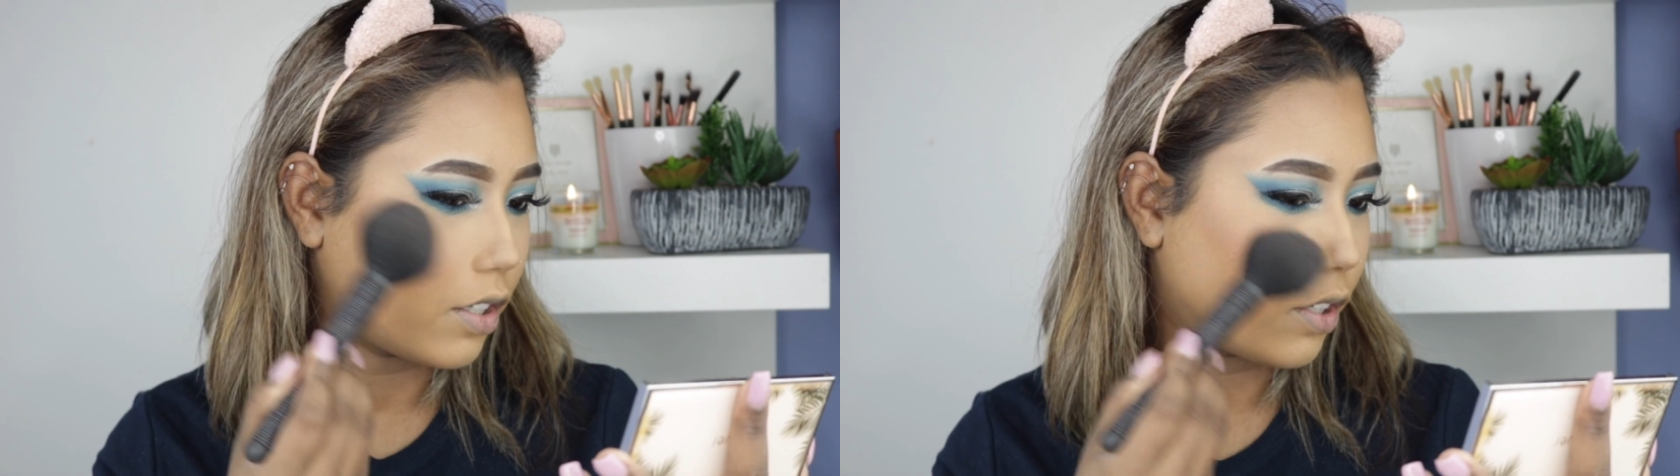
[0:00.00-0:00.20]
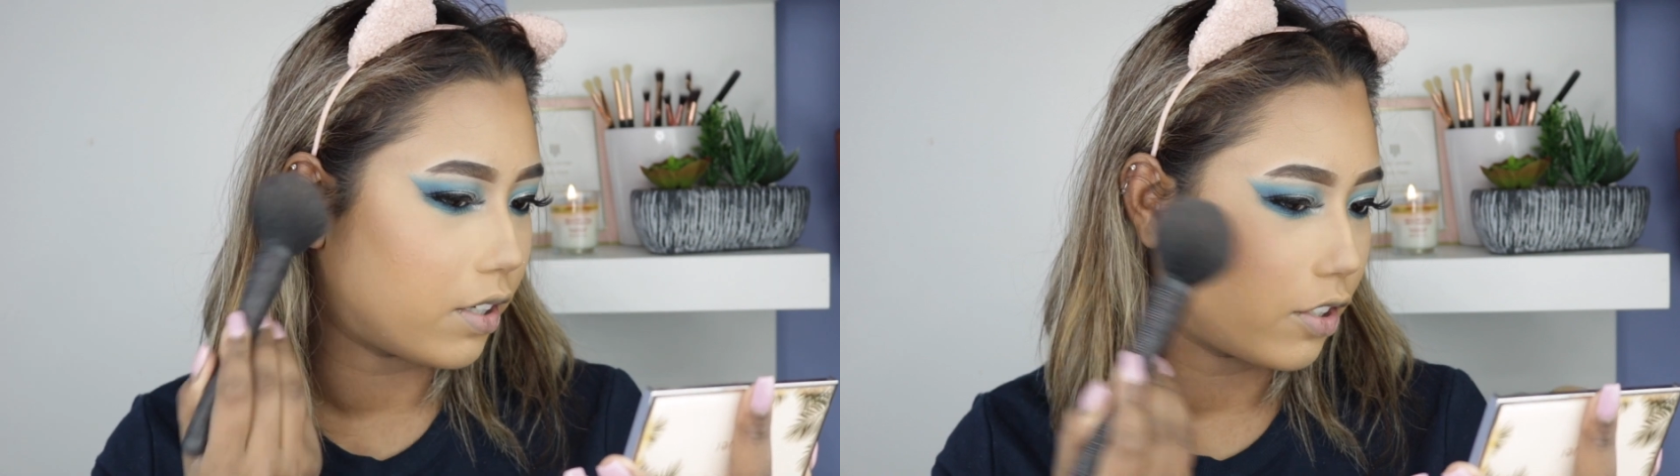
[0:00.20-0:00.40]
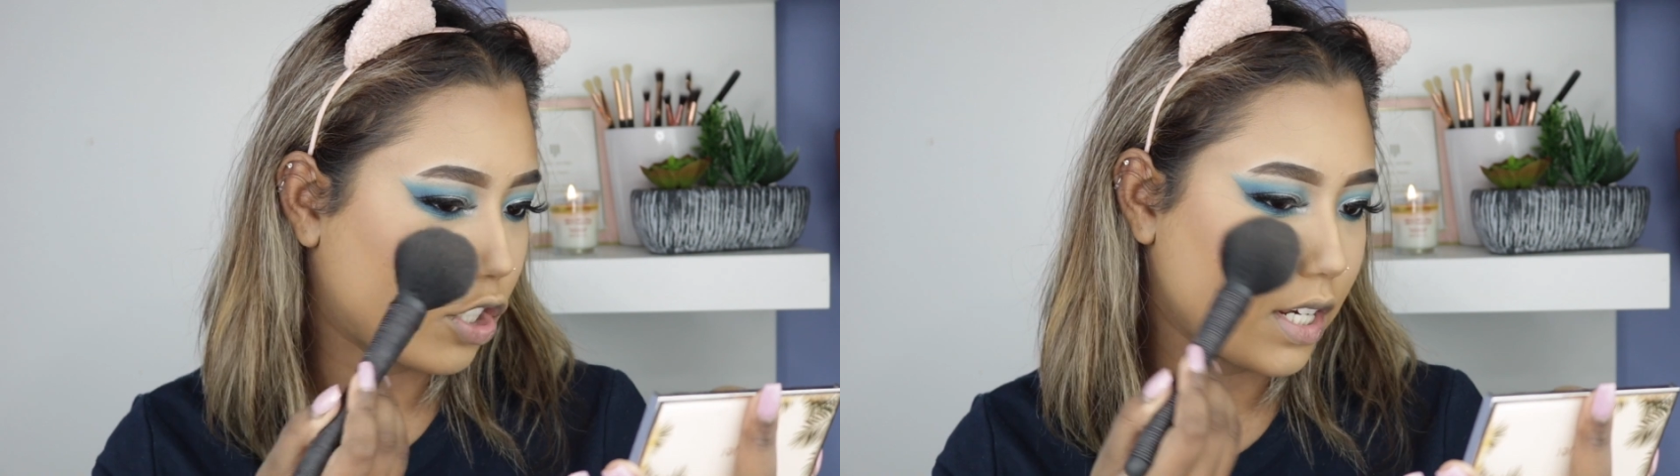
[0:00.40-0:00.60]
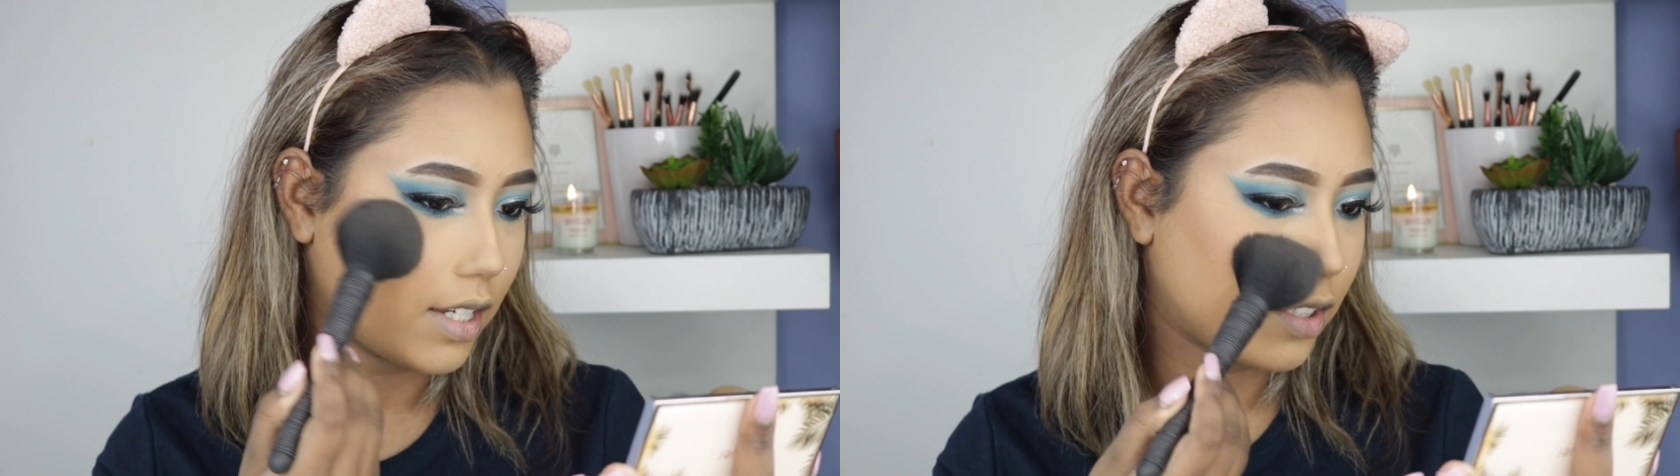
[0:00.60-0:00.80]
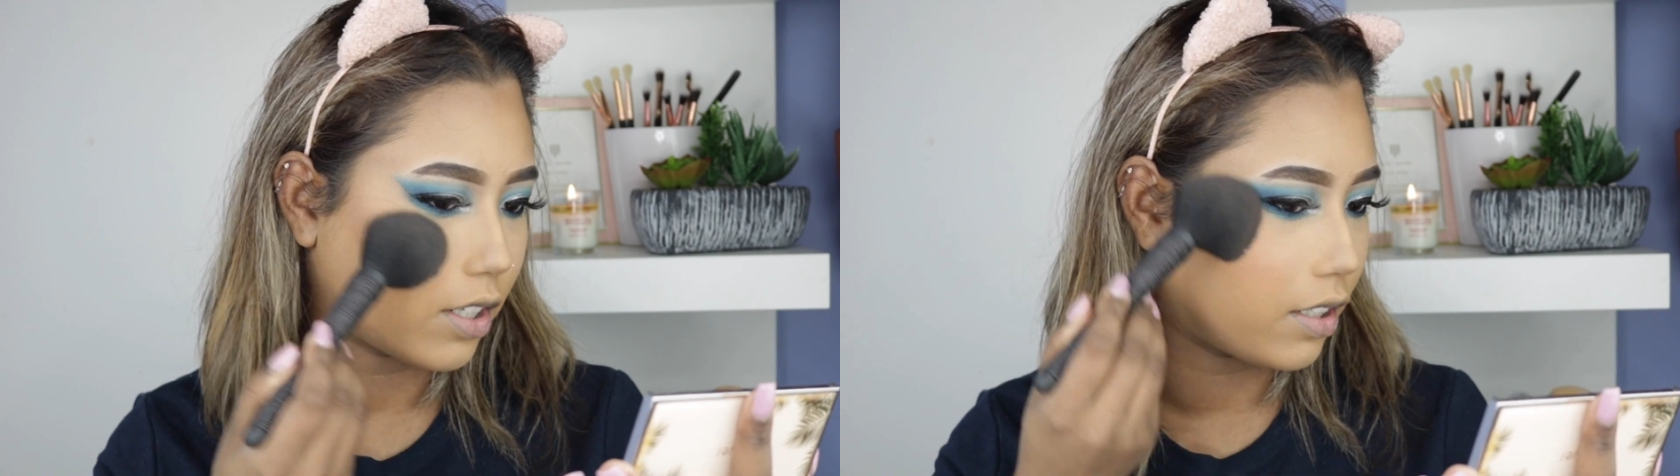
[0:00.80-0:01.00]
your
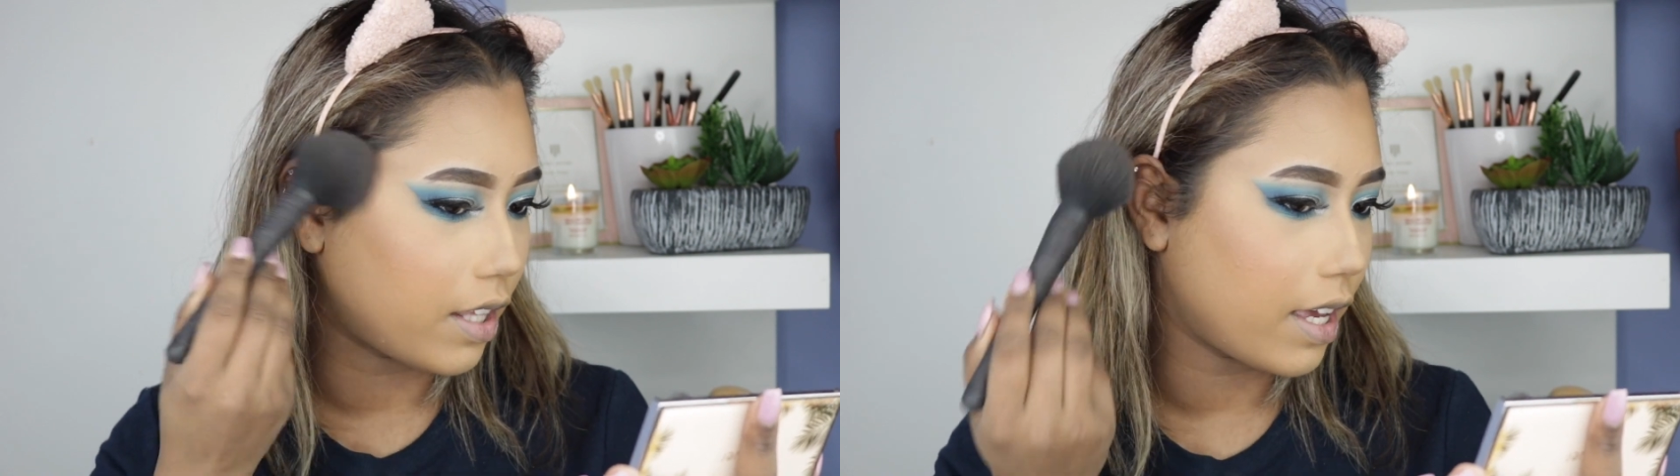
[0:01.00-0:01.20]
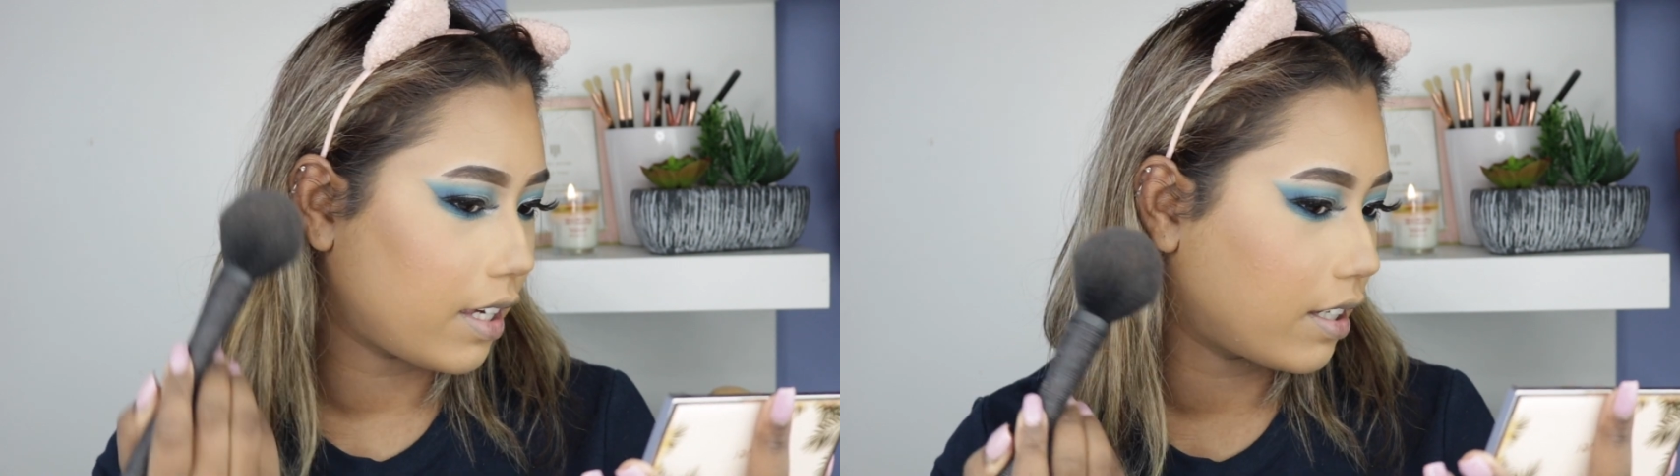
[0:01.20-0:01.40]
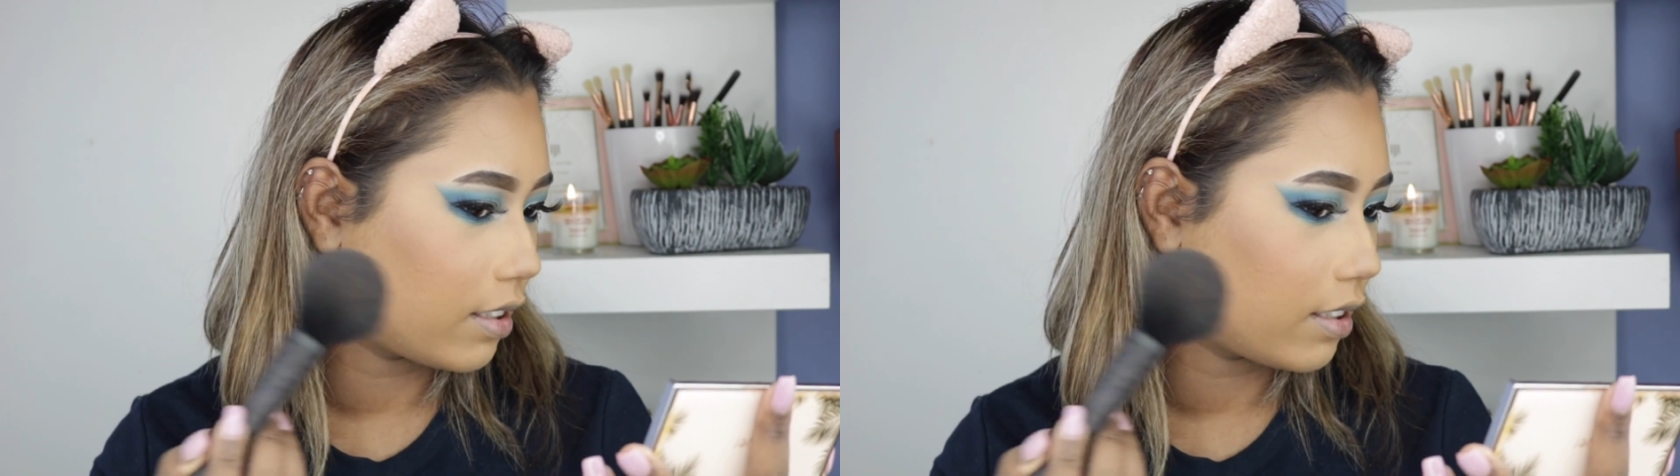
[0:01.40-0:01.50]
cheeks are like,